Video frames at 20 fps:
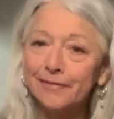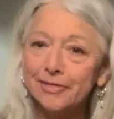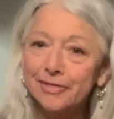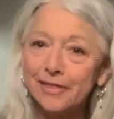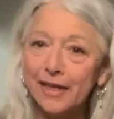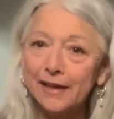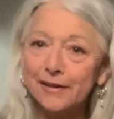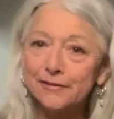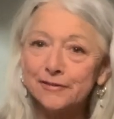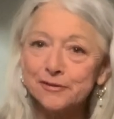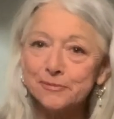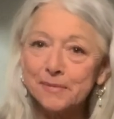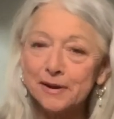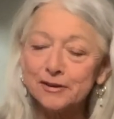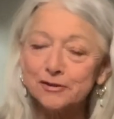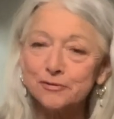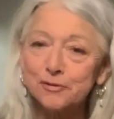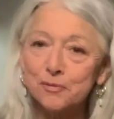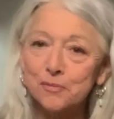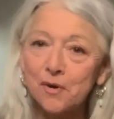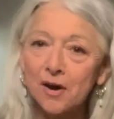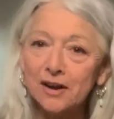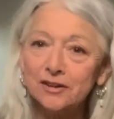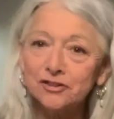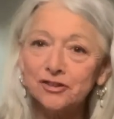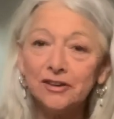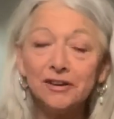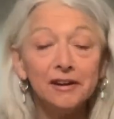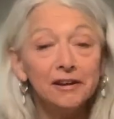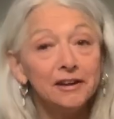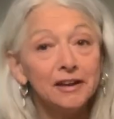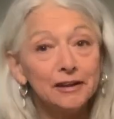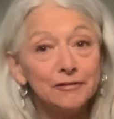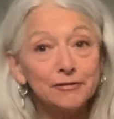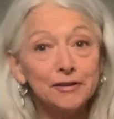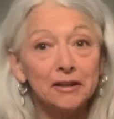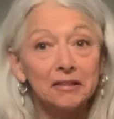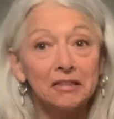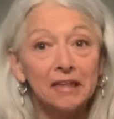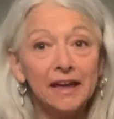Thanks so much for watching. If
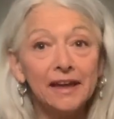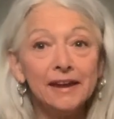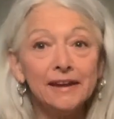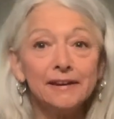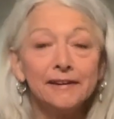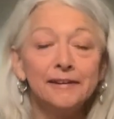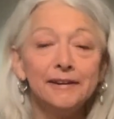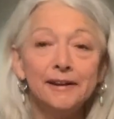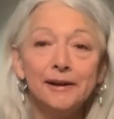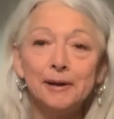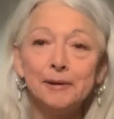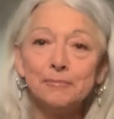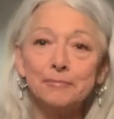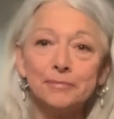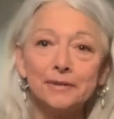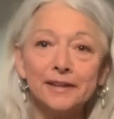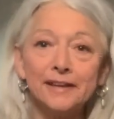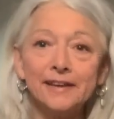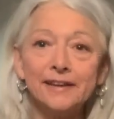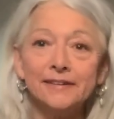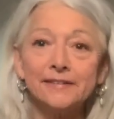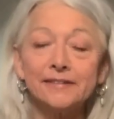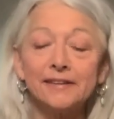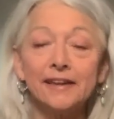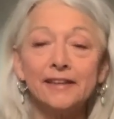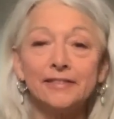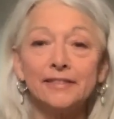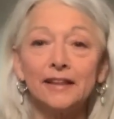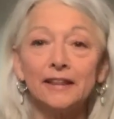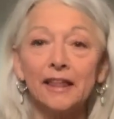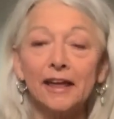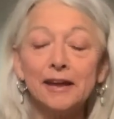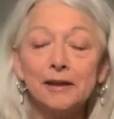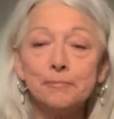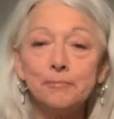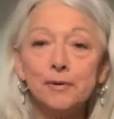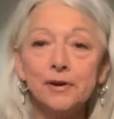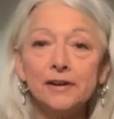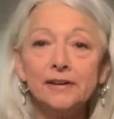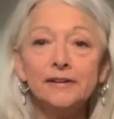you like, please hit the like
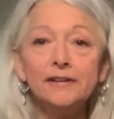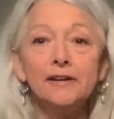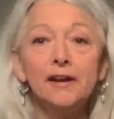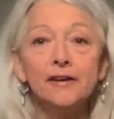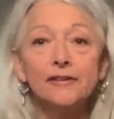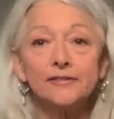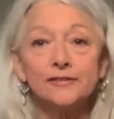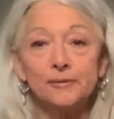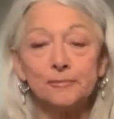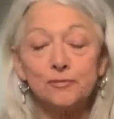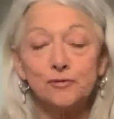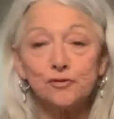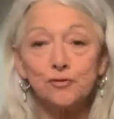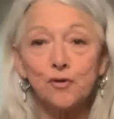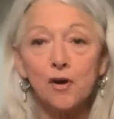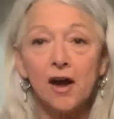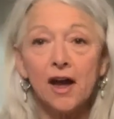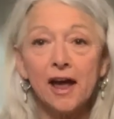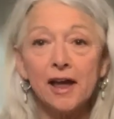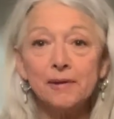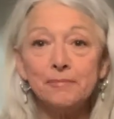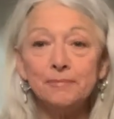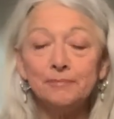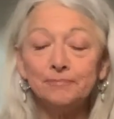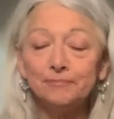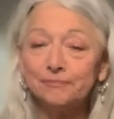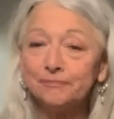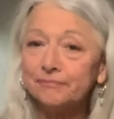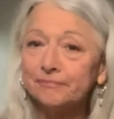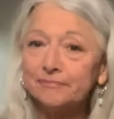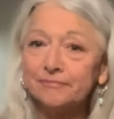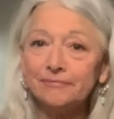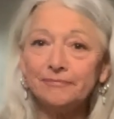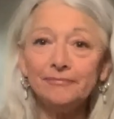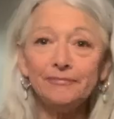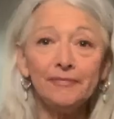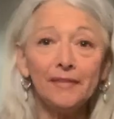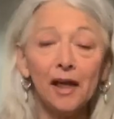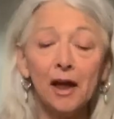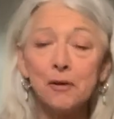button, subscribe.
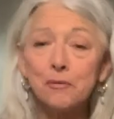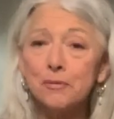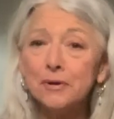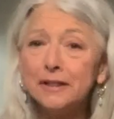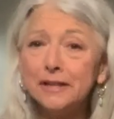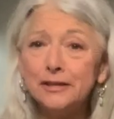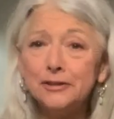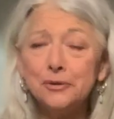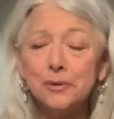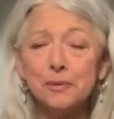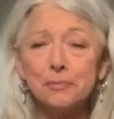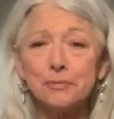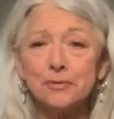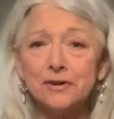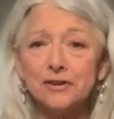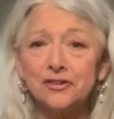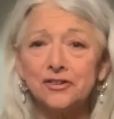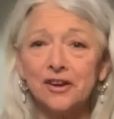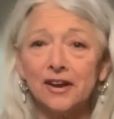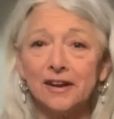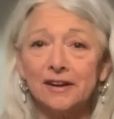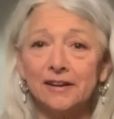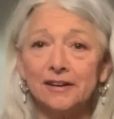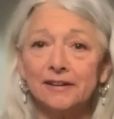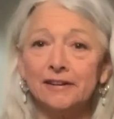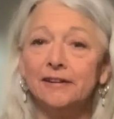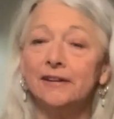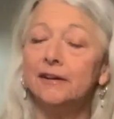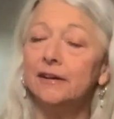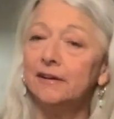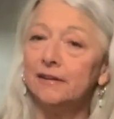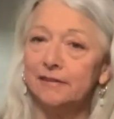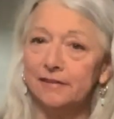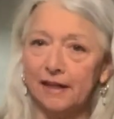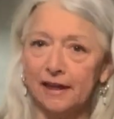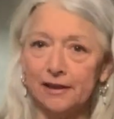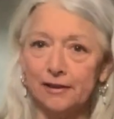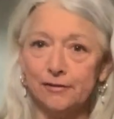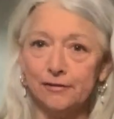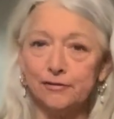I really do appreciate it.
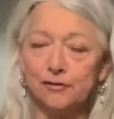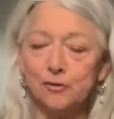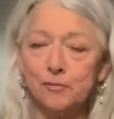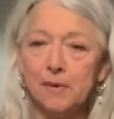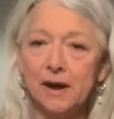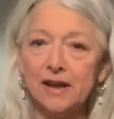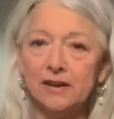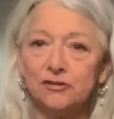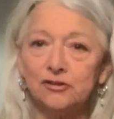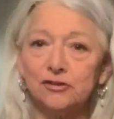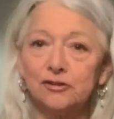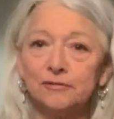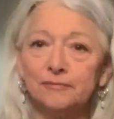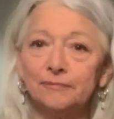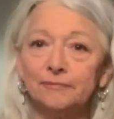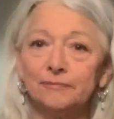Thank you so much.